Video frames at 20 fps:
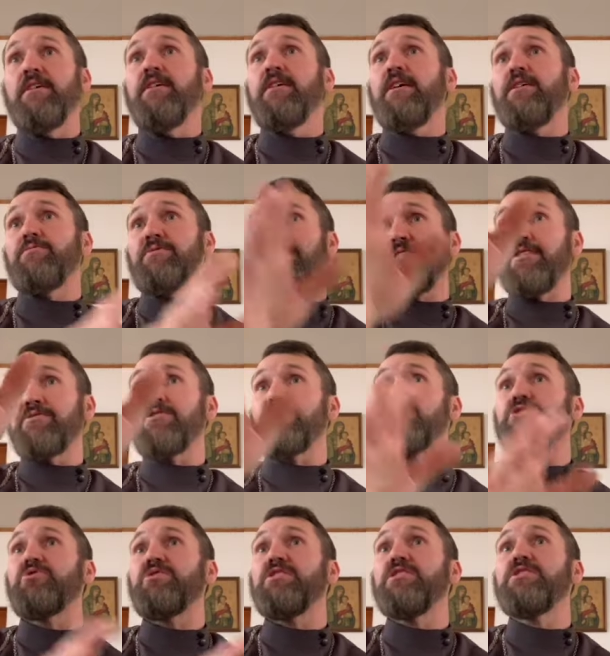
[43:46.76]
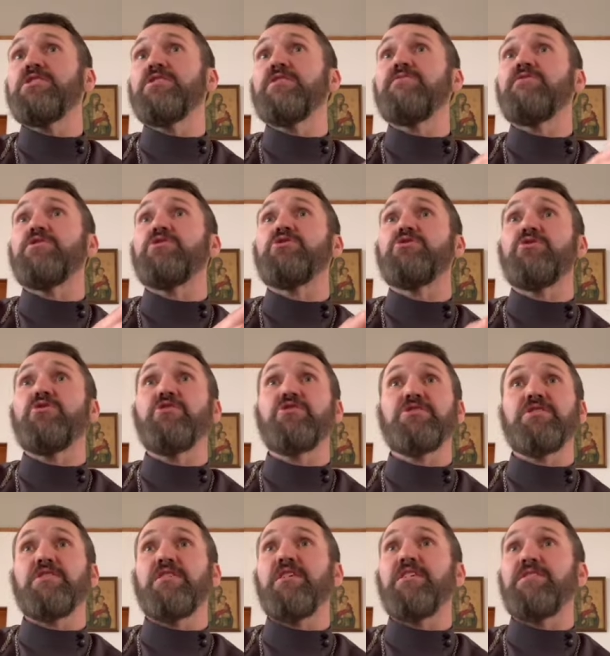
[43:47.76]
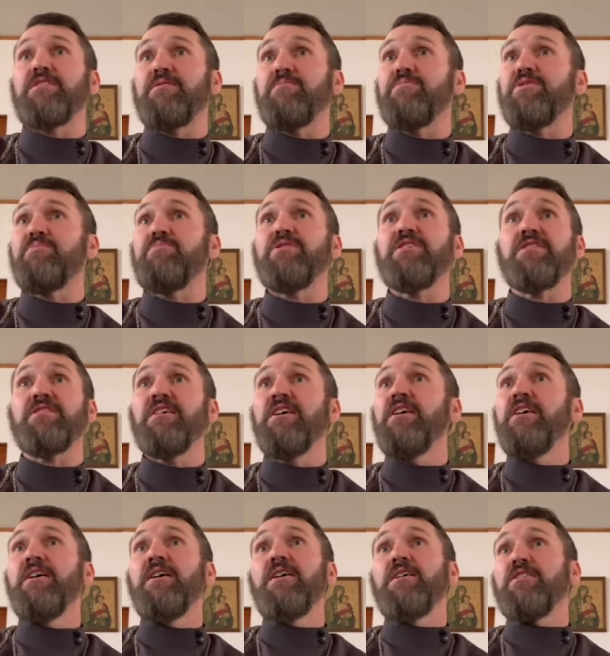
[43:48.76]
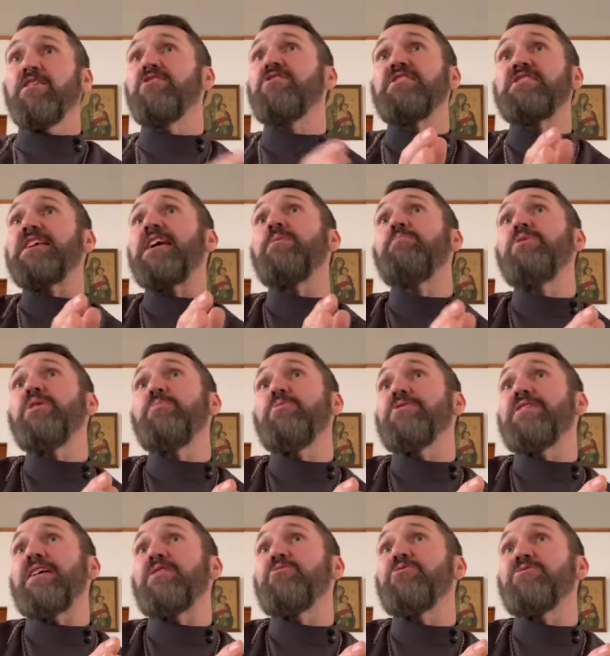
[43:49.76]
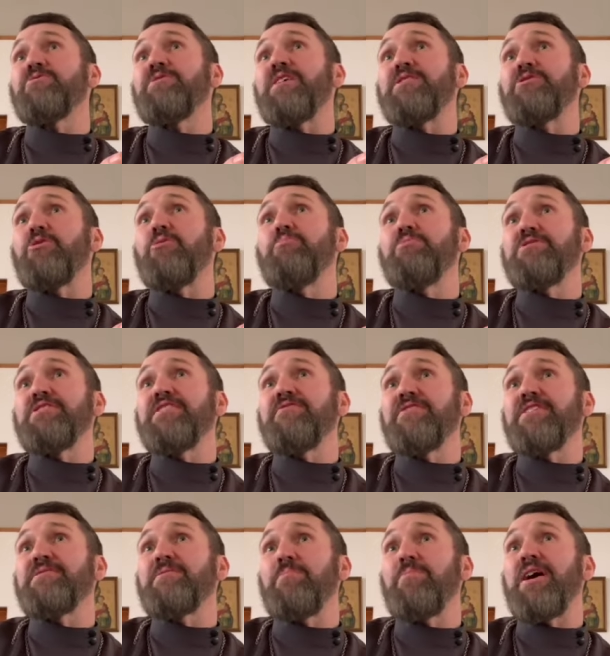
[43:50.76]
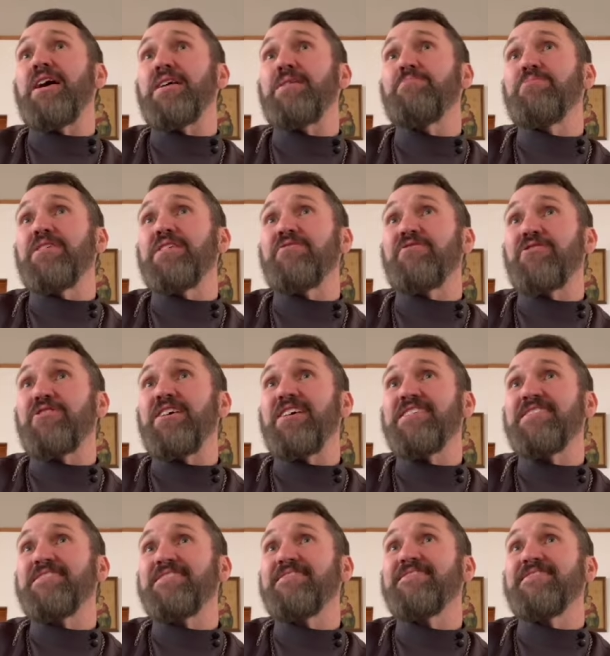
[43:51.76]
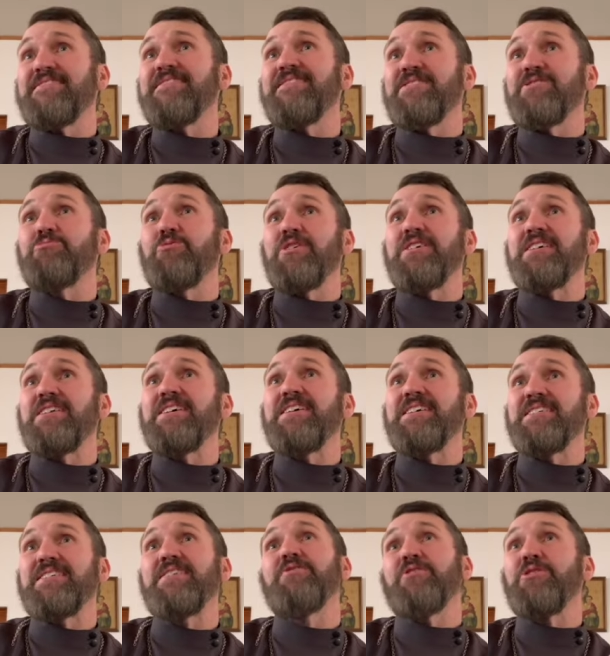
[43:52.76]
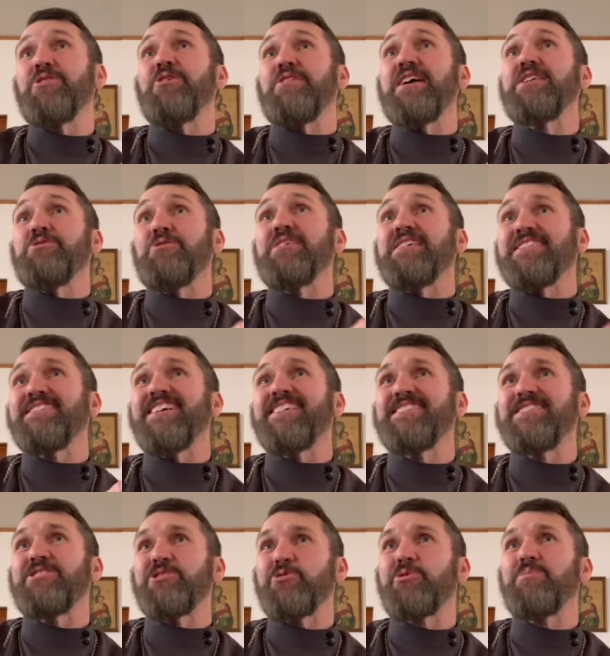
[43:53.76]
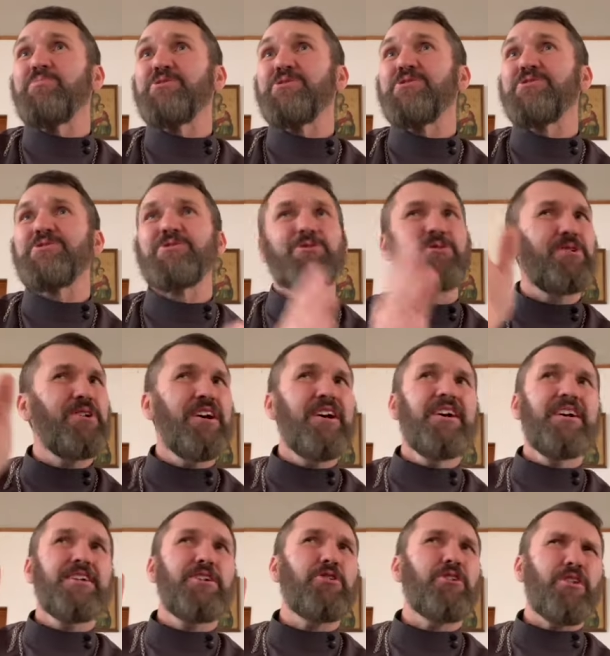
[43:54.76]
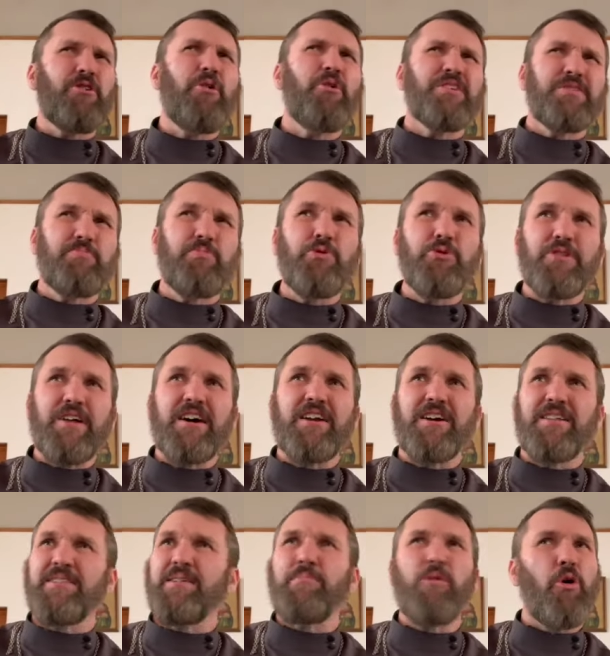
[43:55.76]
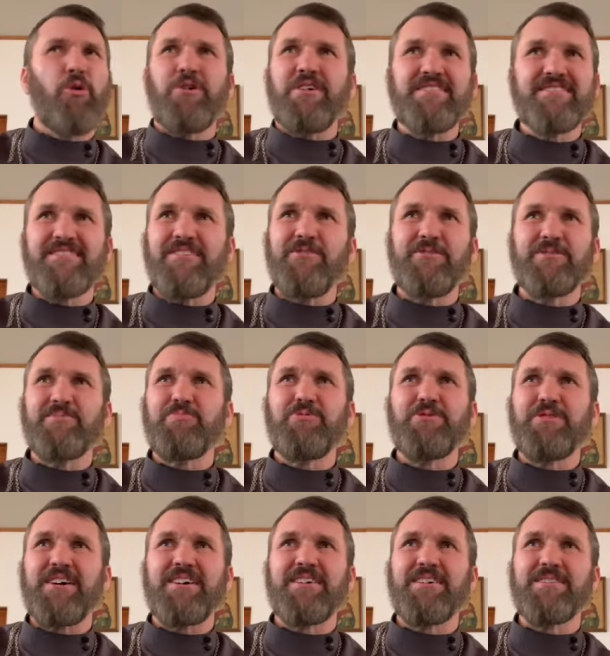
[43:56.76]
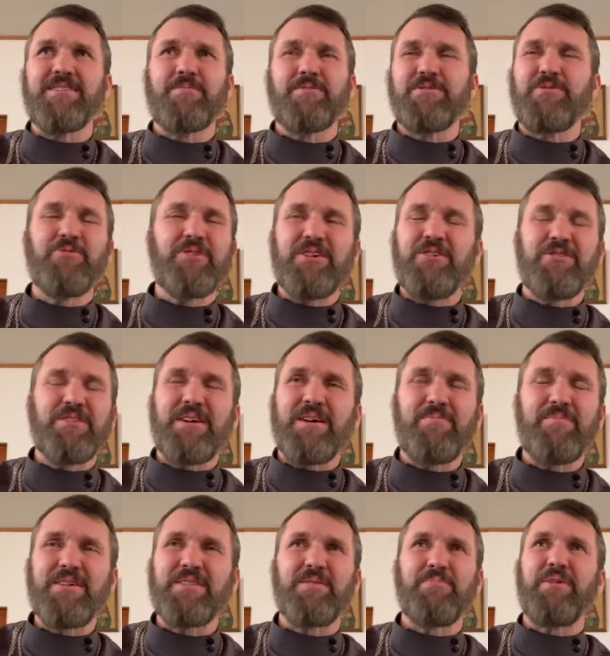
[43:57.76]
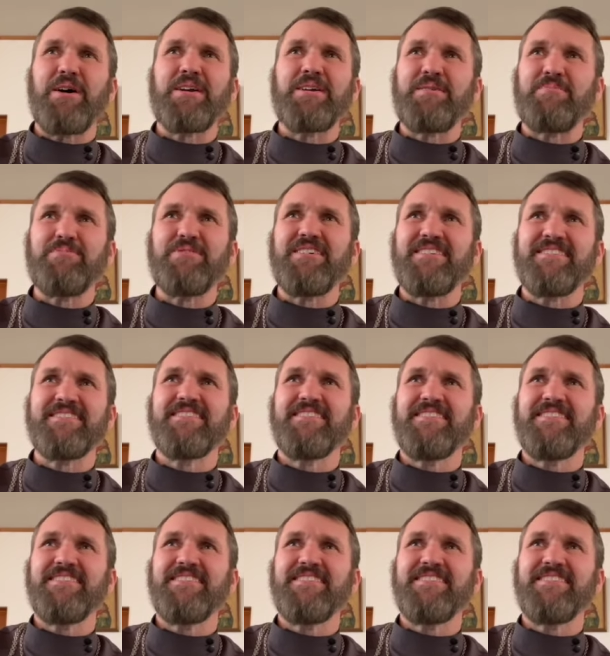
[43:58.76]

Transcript: And without the tradition of the church, it, it can be mean. They're the same people that, that don't believe that the body and blood of Christ is what it is, even though that's what it says in Scripture. So you, you can always pull that on them, always, always pull that on them. So what do you think about the body and blood?